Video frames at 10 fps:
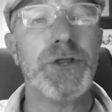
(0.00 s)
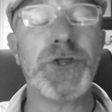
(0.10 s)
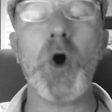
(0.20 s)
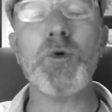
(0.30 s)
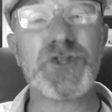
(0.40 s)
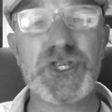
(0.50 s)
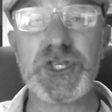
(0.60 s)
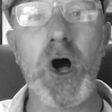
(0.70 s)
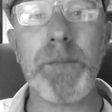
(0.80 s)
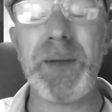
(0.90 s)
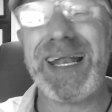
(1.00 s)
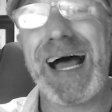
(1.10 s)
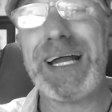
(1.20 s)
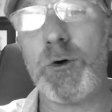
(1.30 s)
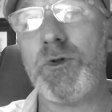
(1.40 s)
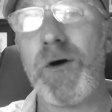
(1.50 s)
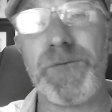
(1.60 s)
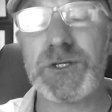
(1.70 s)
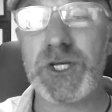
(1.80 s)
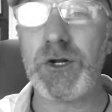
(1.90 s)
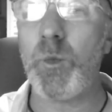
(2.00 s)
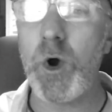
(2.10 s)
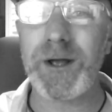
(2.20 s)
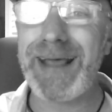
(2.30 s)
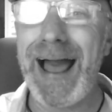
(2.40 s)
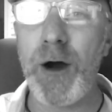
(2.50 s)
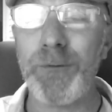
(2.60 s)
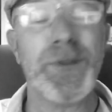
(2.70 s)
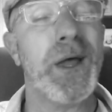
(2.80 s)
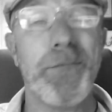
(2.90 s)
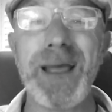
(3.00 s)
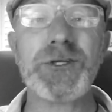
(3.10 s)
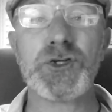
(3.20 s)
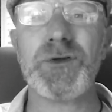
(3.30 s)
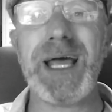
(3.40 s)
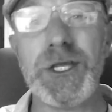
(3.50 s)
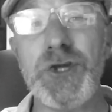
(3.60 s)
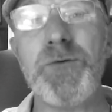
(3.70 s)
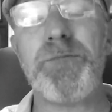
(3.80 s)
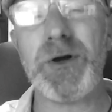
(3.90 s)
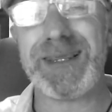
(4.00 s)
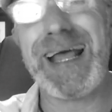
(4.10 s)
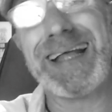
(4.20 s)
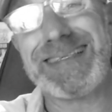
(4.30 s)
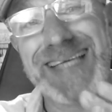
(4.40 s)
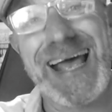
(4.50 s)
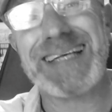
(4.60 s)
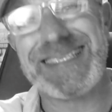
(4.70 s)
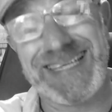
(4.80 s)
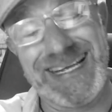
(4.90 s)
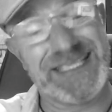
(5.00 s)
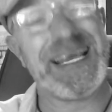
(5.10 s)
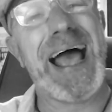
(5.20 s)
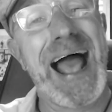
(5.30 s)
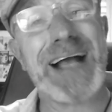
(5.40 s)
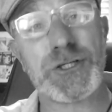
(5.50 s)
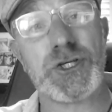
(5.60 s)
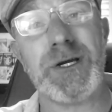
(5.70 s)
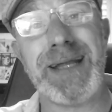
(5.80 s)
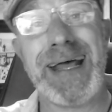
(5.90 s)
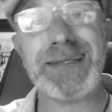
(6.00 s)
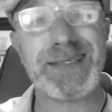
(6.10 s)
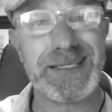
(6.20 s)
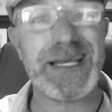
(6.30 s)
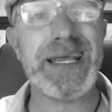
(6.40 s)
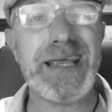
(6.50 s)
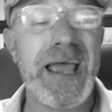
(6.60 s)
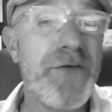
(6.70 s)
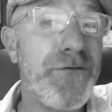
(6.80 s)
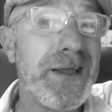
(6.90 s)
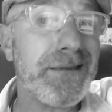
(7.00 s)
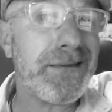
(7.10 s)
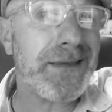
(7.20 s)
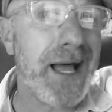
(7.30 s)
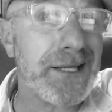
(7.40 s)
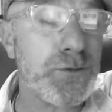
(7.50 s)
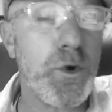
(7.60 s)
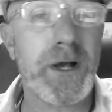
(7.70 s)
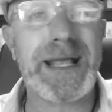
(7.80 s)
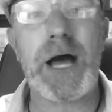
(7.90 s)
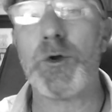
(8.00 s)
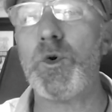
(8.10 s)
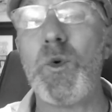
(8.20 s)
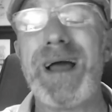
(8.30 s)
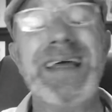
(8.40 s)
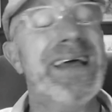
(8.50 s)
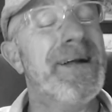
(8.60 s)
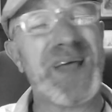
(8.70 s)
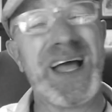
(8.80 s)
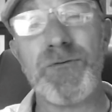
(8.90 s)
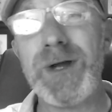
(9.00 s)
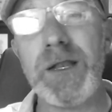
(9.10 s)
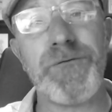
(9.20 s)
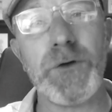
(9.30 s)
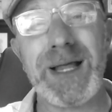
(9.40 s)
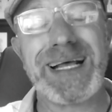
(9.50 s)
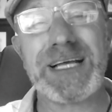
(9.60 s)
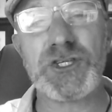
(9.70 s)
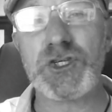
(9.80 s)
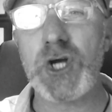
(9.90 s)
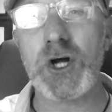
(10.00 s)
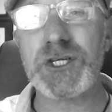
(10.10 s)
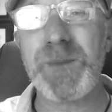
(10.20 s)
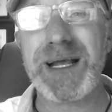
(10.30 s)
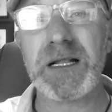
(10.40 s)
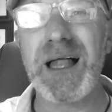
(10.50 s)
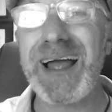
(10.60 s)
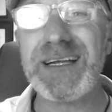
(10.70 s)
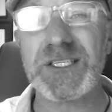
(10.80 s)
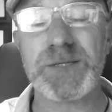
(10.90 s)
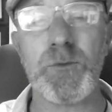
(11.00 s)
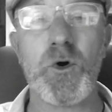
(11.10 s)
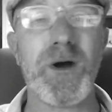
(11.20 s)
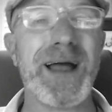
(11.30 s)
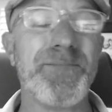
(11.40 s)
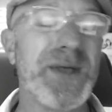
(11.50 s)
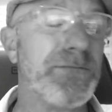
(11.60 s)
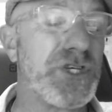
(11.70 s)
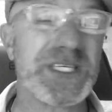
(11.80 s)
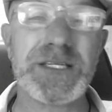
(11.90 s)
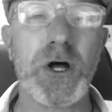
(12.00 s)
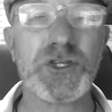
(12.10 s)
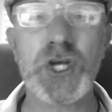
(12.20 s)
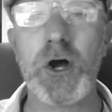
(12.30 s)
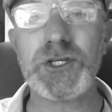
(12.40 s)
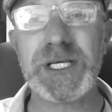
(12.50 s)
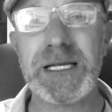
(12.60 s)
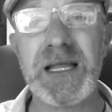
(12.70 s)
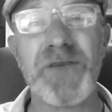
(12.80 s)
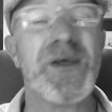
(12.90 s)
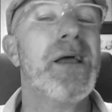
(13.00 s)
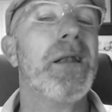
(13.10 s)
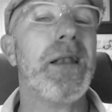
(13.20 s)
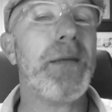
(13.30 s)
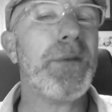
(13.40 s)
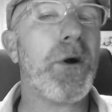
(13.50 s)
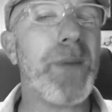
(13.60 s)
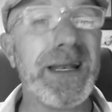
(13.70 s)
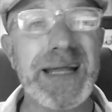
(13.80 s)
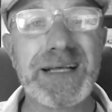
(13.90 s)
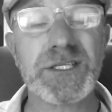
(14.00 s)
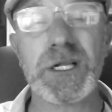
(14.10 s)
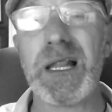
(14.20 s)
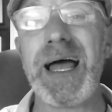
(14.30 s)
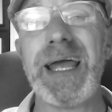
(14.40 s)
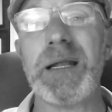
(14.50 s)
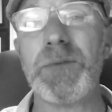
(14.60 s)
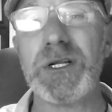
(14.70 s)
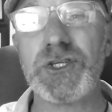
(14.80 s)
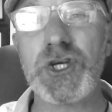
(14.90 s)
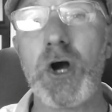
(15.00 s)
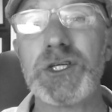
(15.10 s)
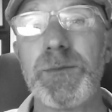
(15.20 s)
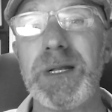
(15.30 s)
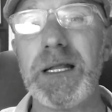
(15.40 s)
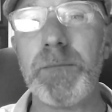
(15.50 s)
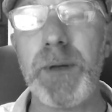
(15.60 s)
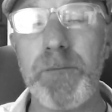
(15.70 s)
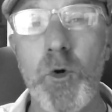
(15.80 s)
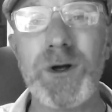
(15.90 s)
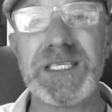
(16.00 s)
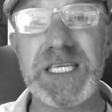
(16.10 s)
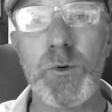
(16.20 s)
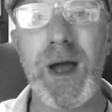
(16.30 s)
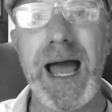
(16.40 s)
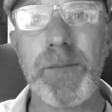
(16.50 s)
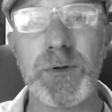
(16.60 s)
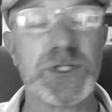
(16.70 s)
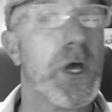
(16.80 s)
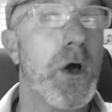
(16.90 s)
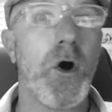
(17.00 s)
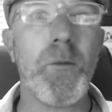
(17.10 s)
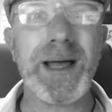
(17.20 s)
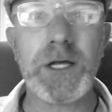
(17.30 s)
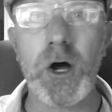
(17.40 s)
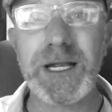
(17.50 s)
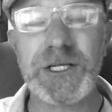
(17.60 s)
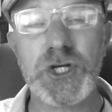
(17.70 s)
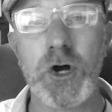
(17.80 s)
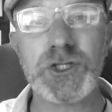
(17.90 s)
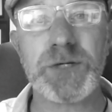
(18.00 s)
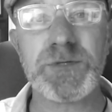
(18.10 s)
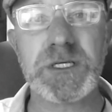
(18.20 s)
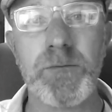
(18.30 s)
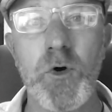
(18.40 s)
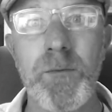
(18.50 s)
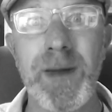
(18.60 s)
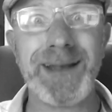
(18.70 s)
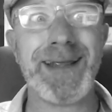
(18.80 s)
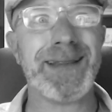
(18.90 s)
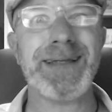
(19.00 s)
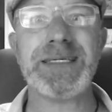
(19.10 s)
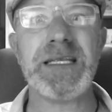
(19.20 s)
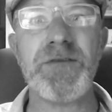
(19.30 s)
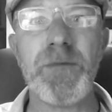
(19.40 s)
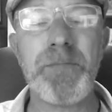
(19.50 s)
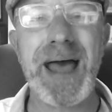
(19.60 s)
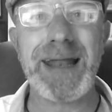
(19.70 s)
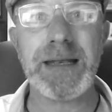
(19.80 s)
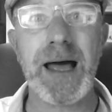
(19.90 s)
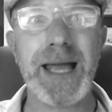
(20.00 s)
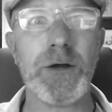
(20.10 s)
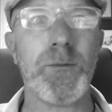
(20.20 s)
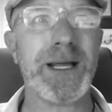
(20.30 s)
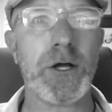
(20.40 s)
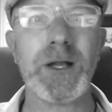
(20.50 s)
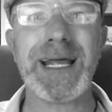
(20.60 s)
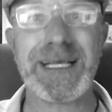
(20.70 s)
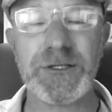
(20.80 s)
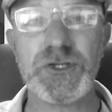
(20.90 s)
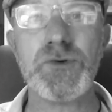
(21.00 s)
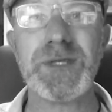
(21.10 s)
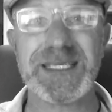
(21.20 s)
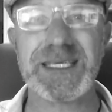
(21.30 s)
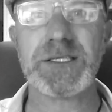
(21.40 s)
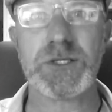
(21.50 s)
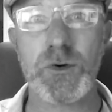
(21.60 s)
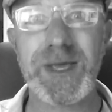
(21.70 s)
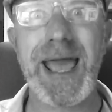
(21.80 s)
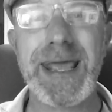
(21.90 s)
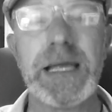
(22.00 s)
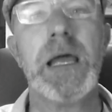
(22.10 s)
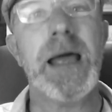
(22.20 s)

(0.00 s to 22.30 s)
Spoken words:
Don't stop it. I don't know if it's going to work out. Make sure that you put that test into action and see if it does work out. Oh, I really feel like I should charge my clients more. I'm just not charging enough. Let me on my next client, I'm going to charge him a little bit more and see what happens. Oh my God, I charged him some more money and they didn't even bat an eye. Oh my God, I can do this. This is okay.